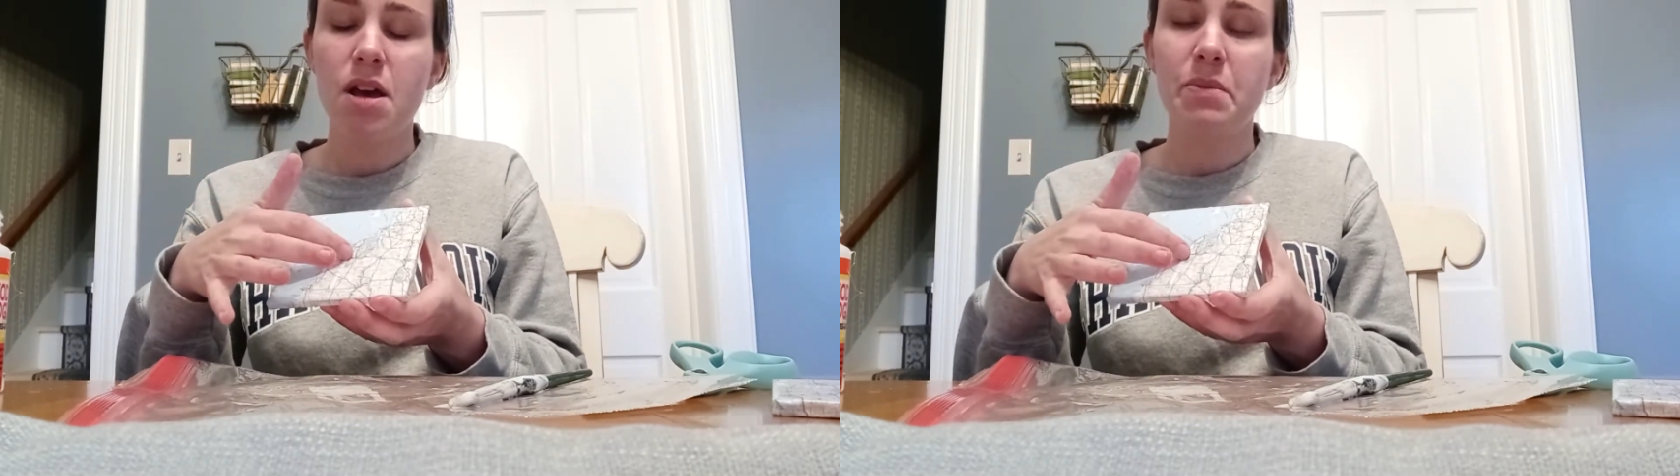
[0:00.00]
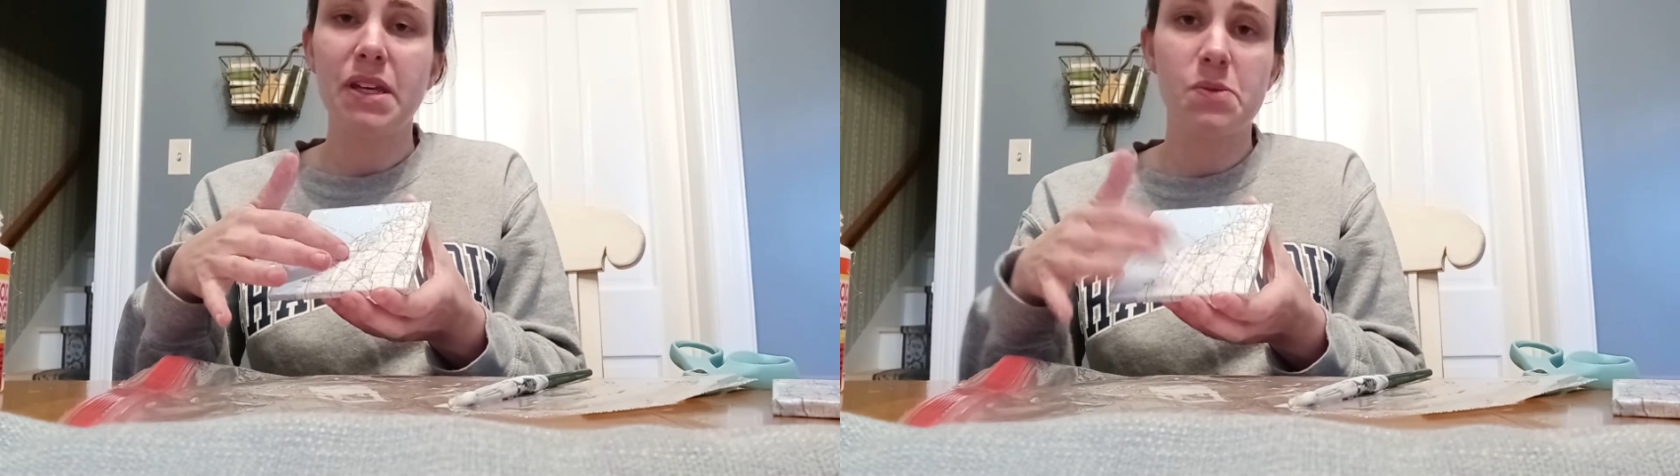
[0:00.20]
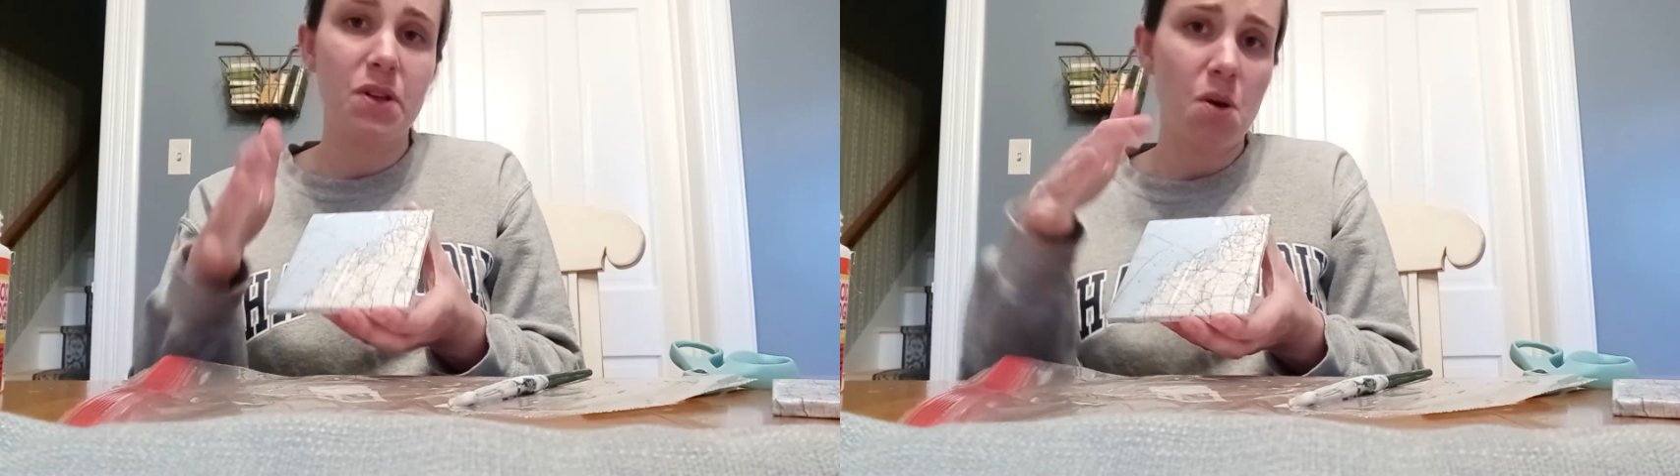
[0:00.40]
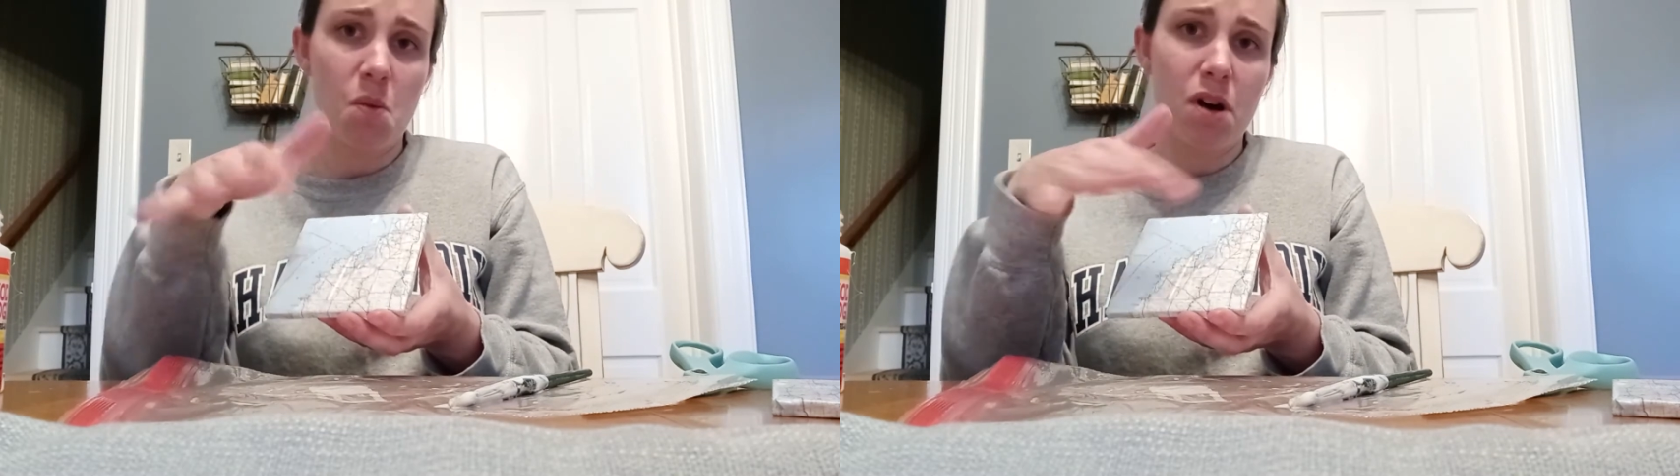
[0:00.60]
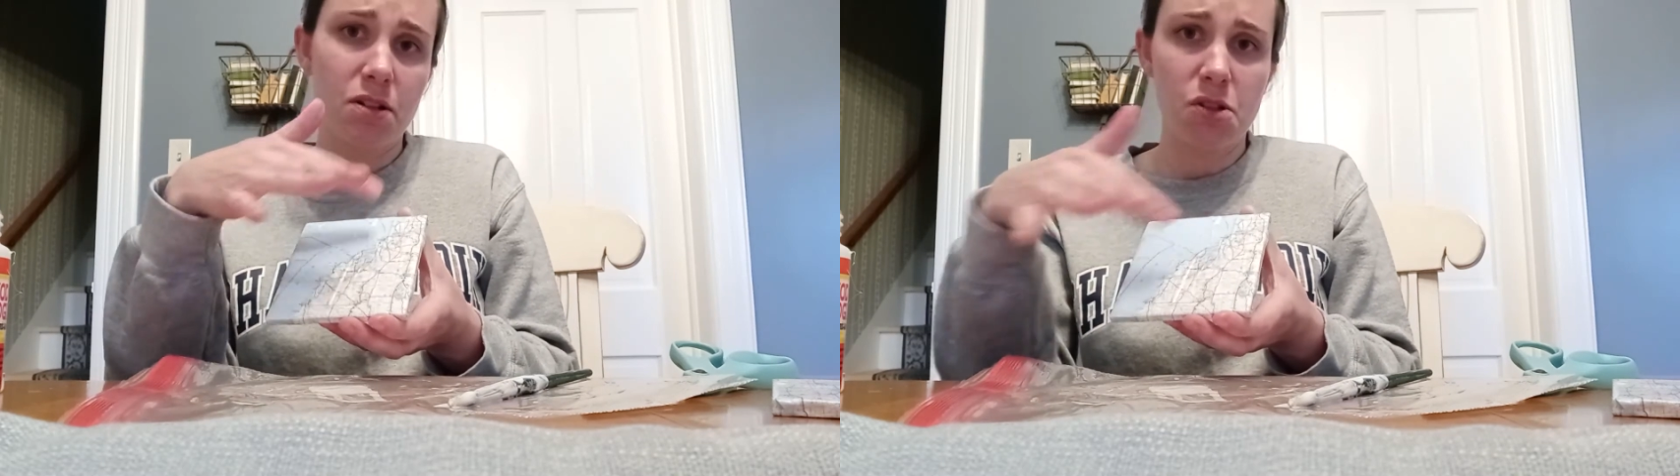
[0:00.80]
because we don't
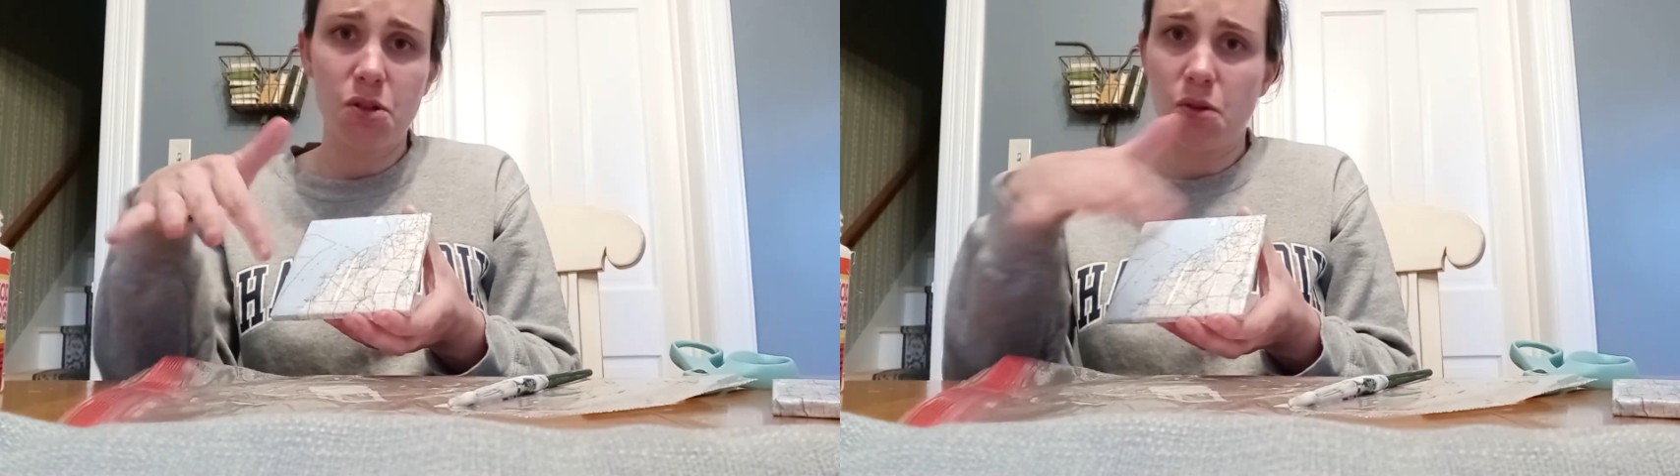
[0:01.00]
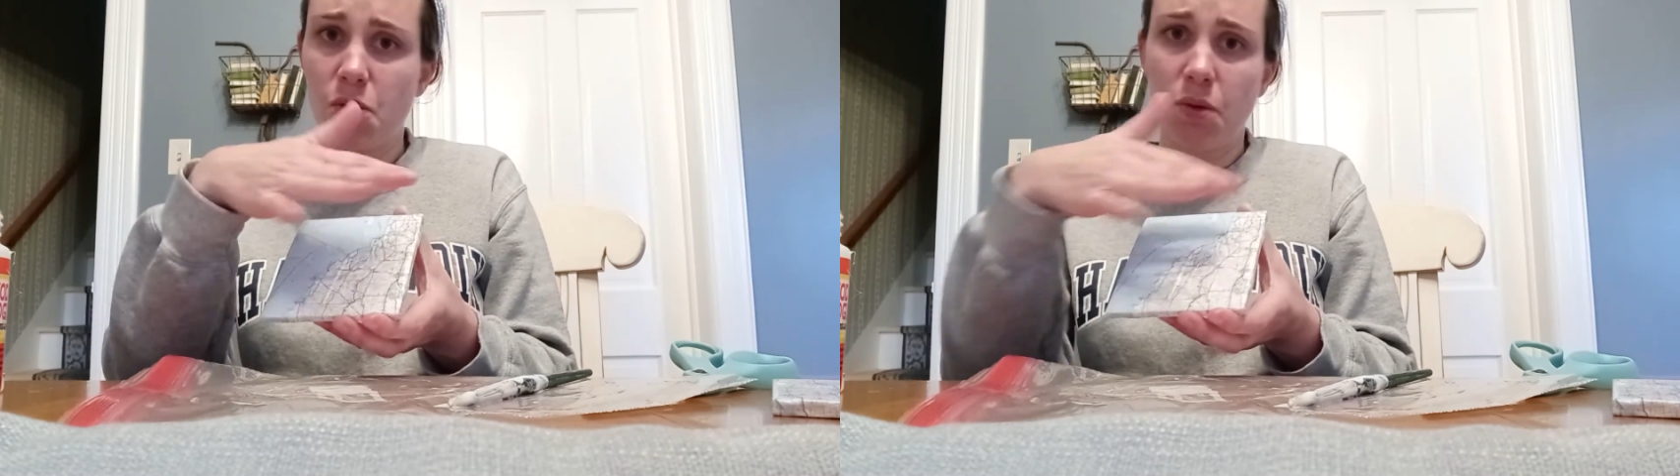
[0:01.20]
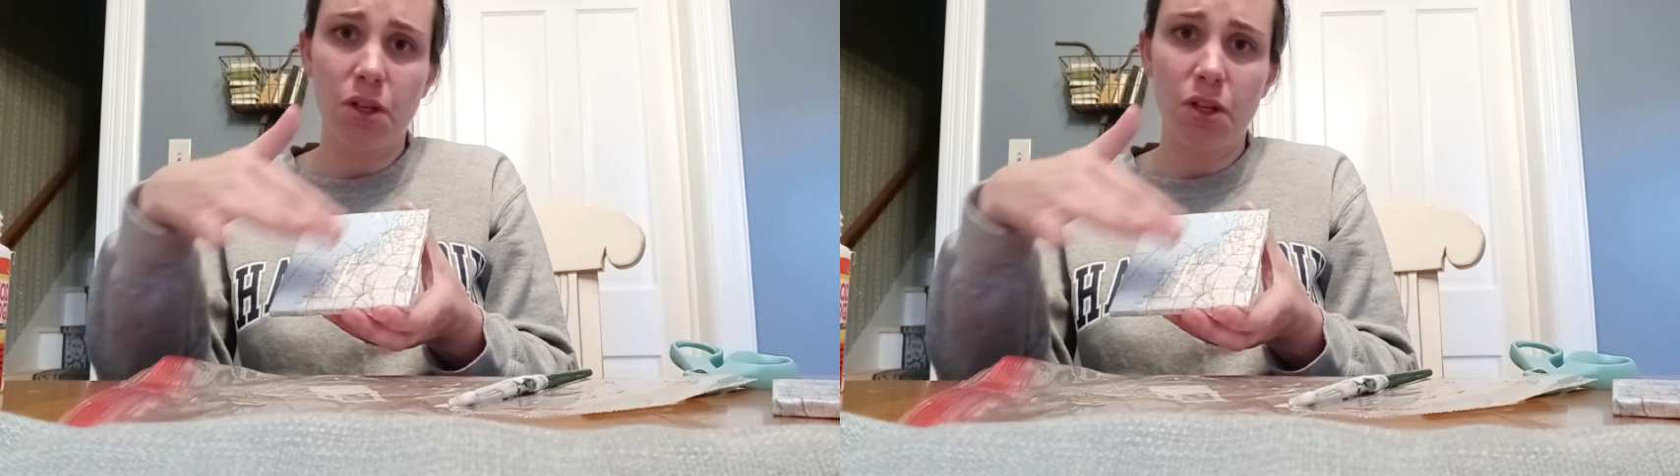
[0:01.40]
want to,